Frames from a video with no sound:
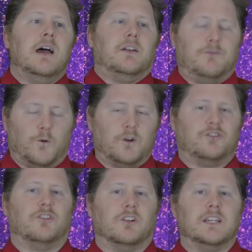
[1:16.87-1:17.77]

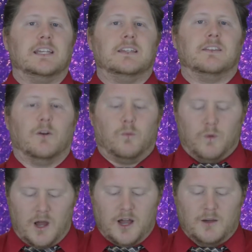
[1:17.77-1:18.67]
Unfortunately, the
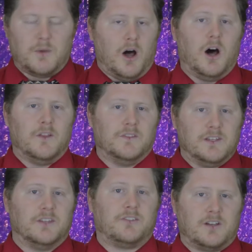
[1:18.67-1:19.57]
ROM on
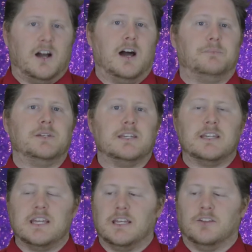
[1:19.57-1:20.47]
this
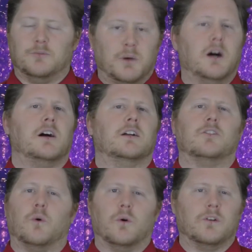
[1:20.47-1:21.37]
copy is bugged
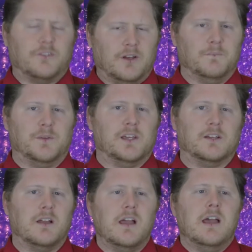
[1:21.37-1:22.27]
or
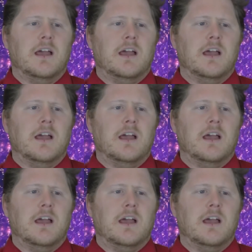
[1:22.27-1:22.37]
something.